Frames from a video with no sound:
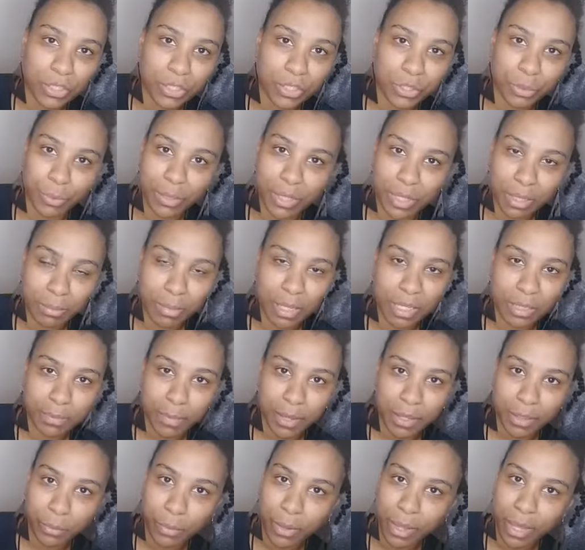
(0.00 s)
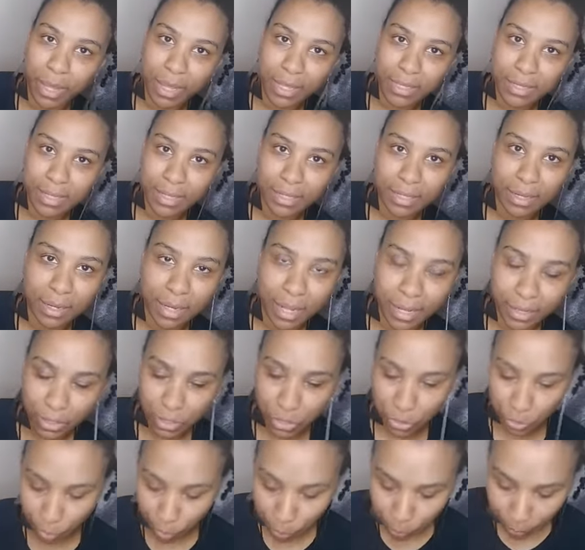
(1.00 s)
you with emails, by the way. I send out like
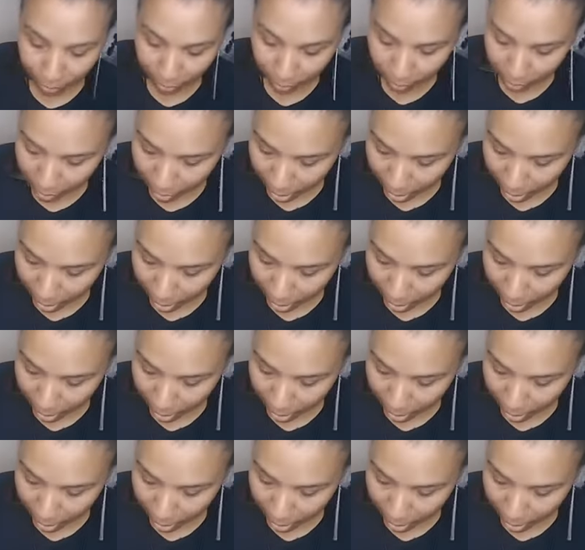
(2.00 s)
2 a week.